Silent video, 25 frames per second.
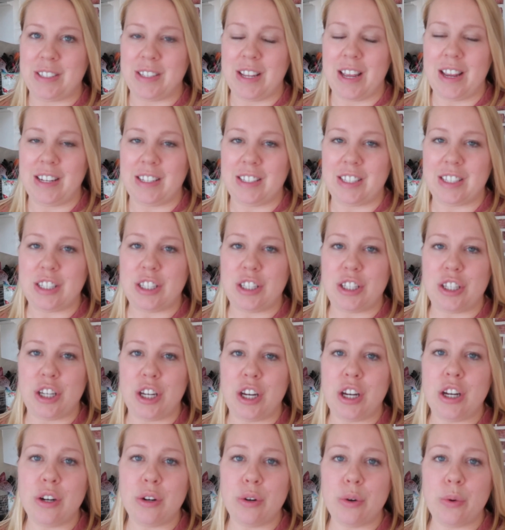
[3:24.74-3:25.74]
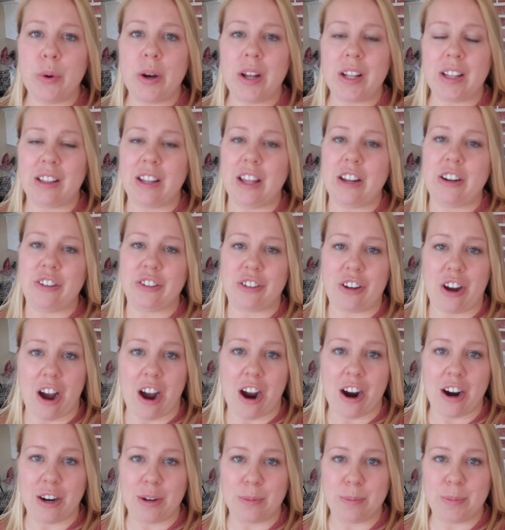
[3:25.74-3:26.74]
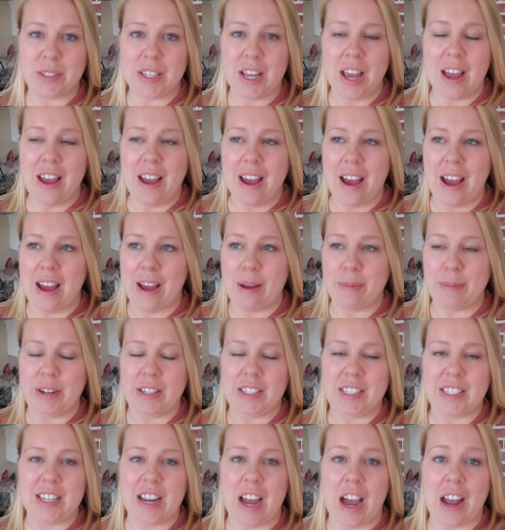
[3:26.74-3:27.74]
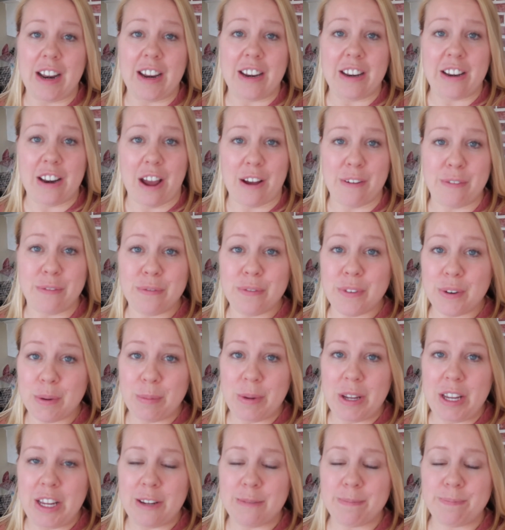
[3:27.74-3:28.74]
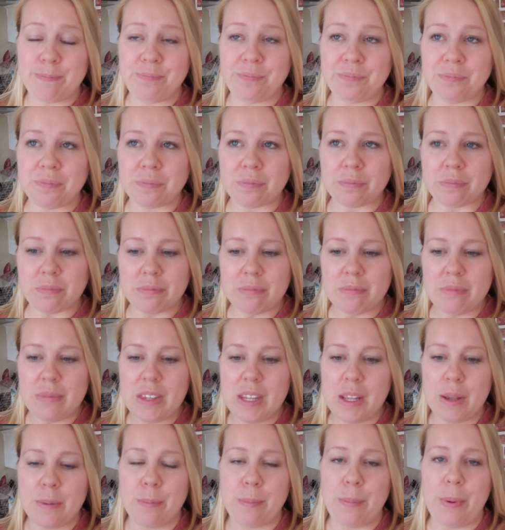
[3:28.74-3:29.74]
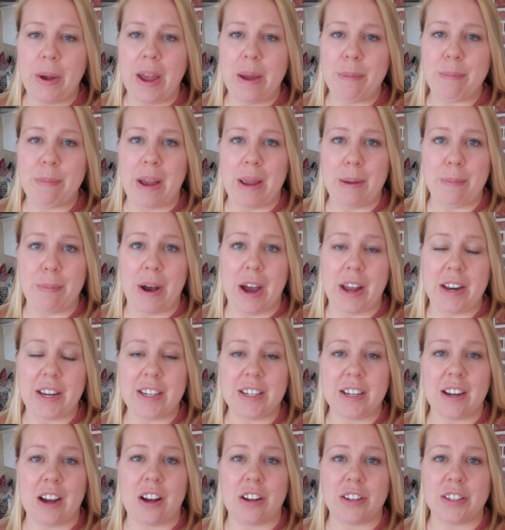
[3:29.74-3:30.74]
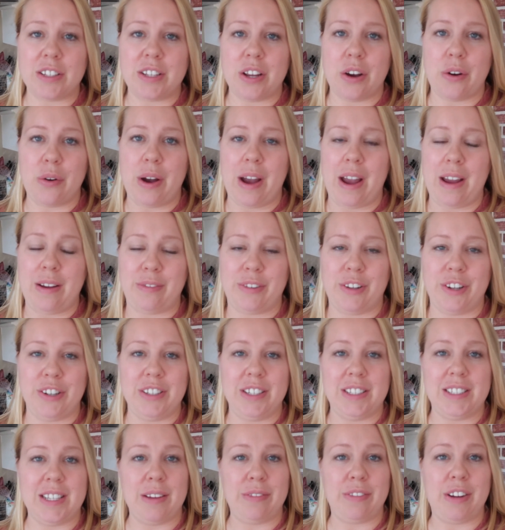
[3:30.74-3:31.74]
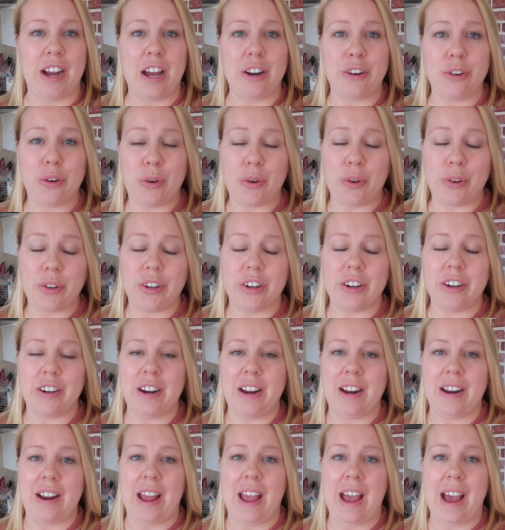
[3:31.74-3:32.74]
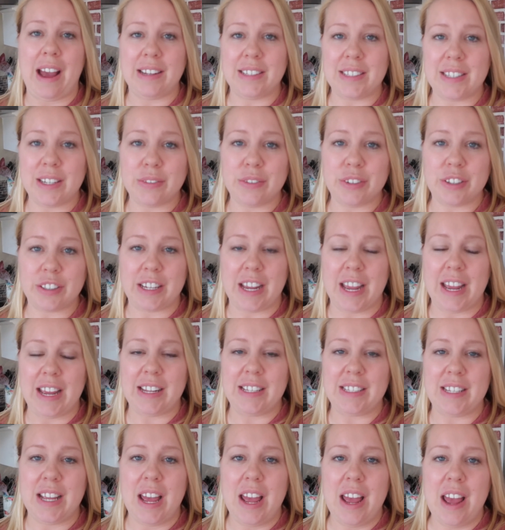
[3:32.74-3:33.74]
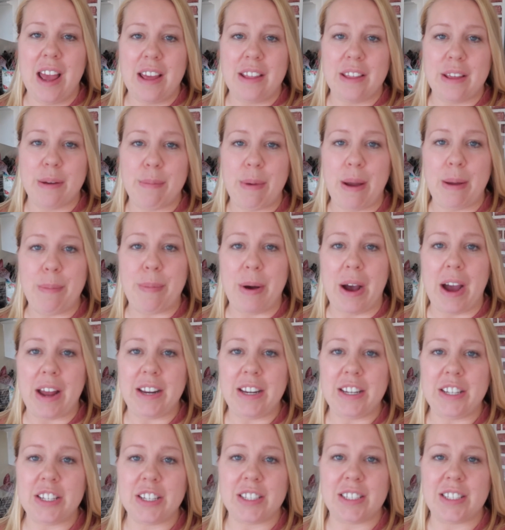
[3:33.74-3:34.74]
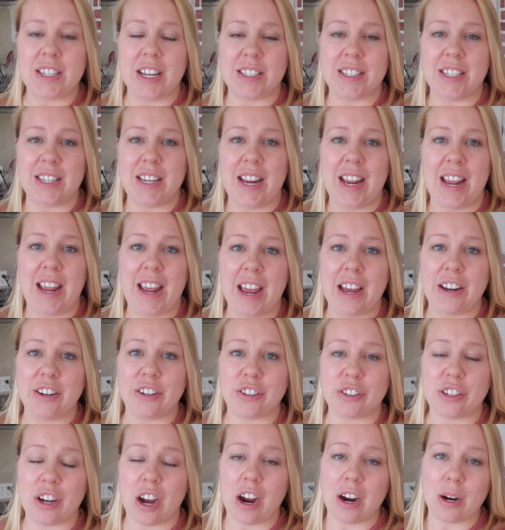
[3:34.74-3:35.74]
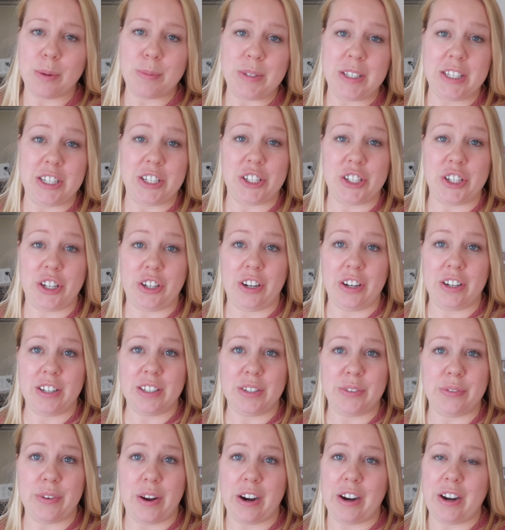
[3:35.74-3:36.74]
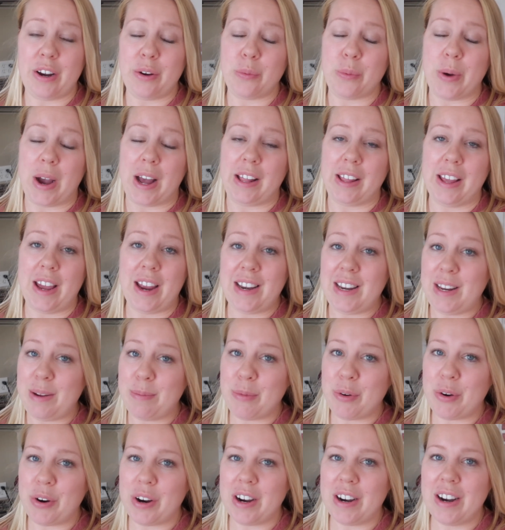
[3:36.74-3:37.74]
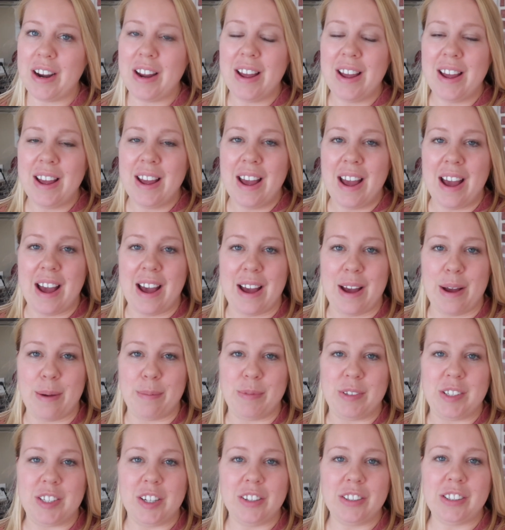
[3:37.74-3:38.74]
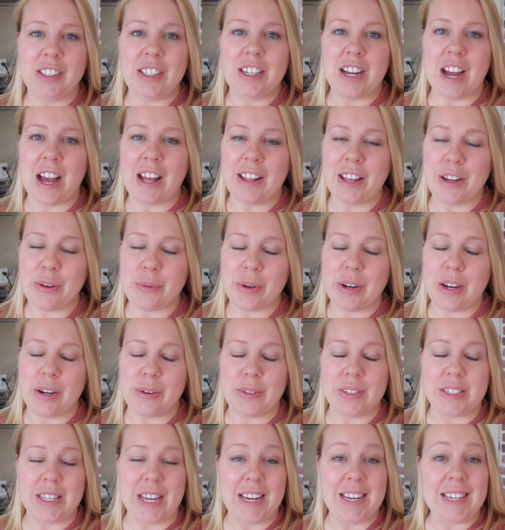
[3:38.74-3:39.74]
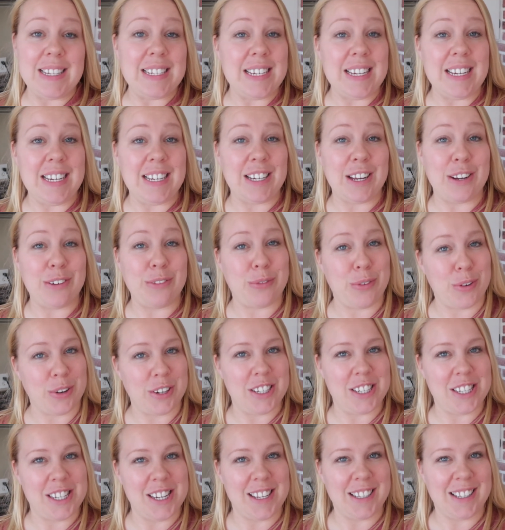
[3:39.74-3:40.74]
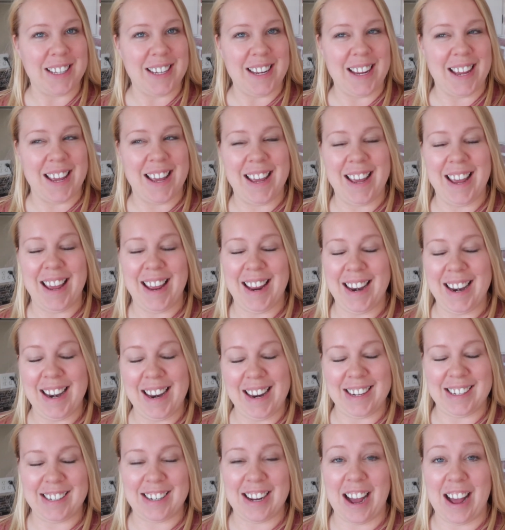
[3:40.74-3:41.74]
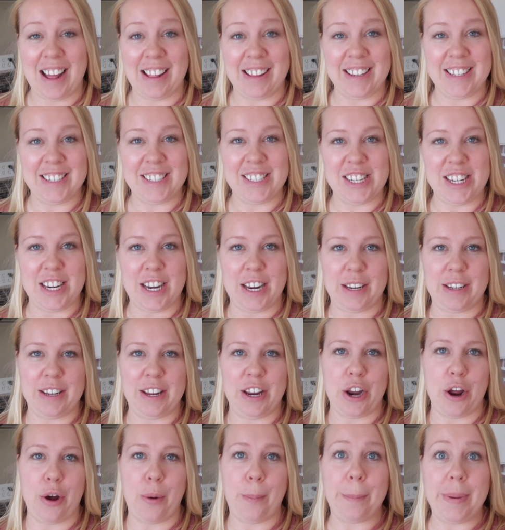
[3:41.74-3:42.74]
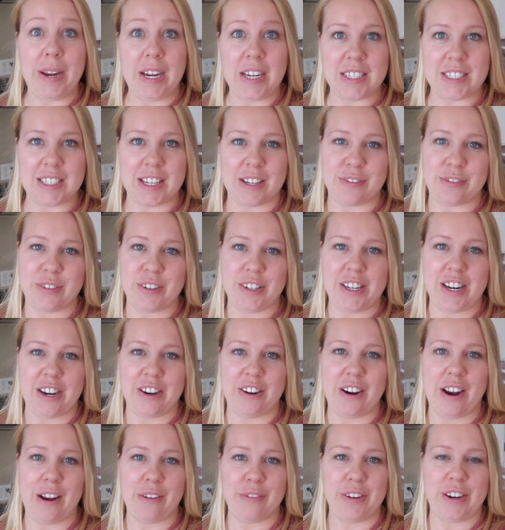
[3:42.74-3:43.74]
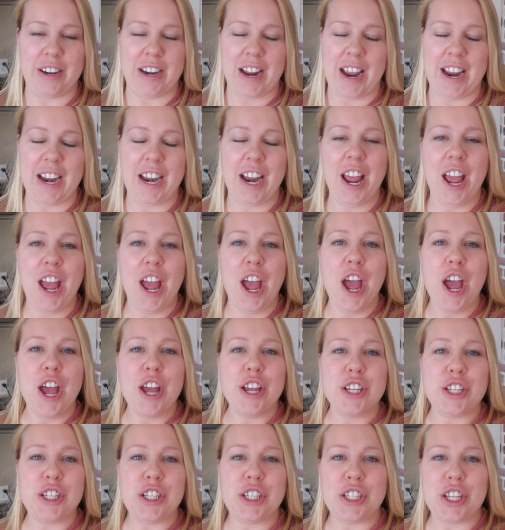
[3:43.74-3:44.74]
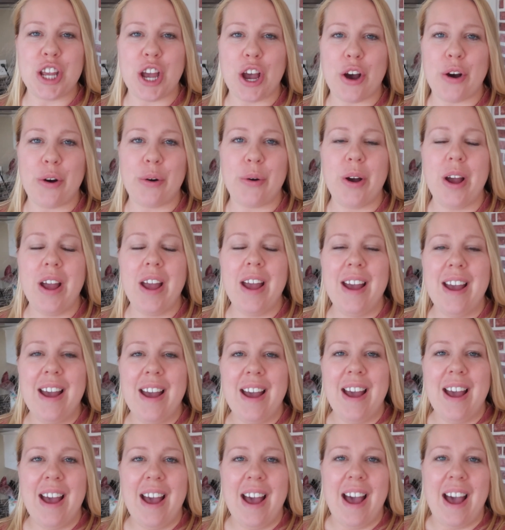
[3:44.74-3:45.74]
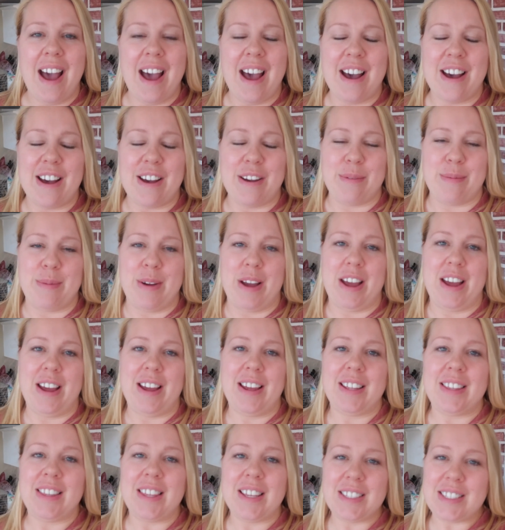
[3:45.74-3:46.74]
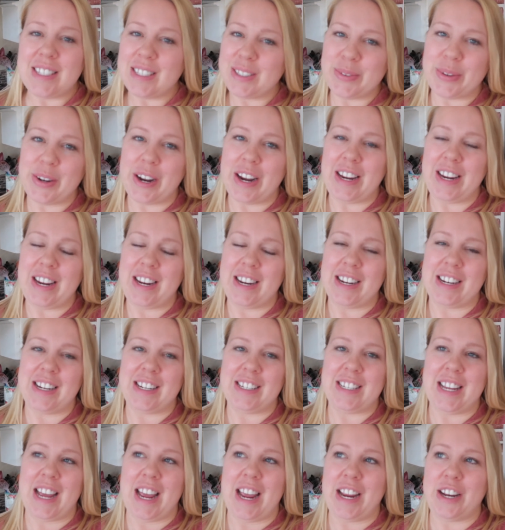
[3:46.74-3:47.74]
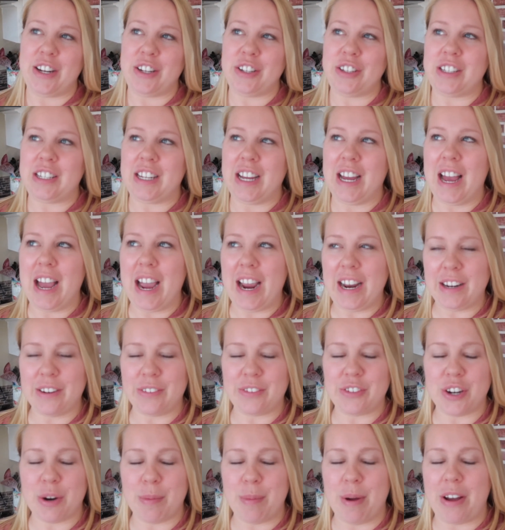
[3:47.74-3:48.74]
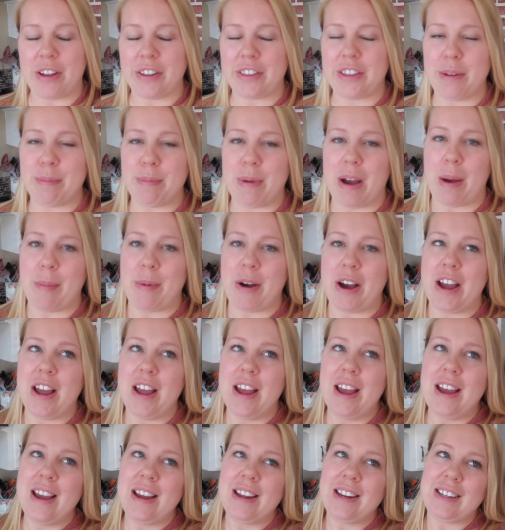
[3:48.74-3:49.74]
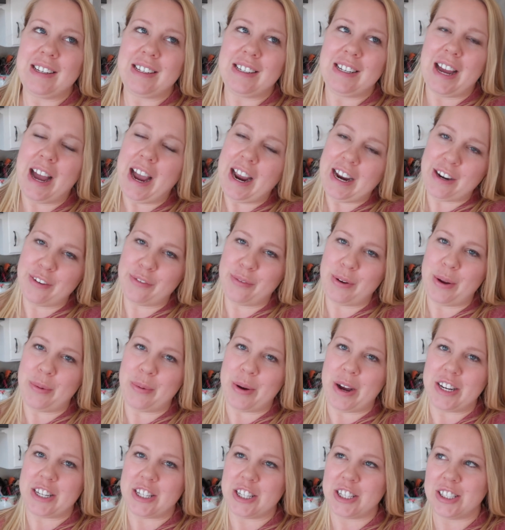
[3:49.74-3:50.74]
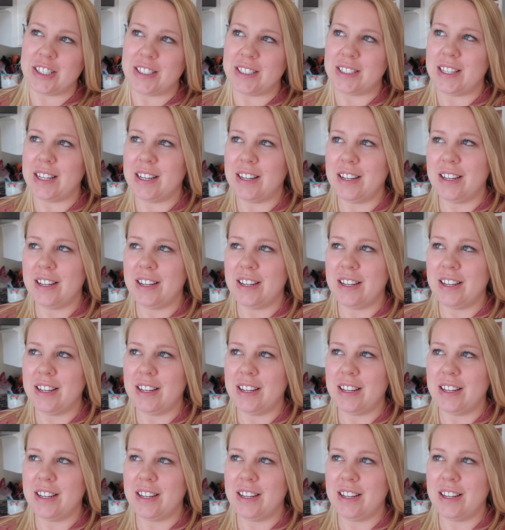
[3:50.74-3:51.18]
It's too little carbs. It's not enough for me, but my body also, I've learned as I've gotten older and had several kids, that my body just doesn't handle carbs and sugars very well anymore. Certainly not like when I was 18, unfortunately, and in college eating, you know, pizza for dinner every night. So this is what I eat in a day. Kind of Trim Healthy Mama, kind of Weight Watchers.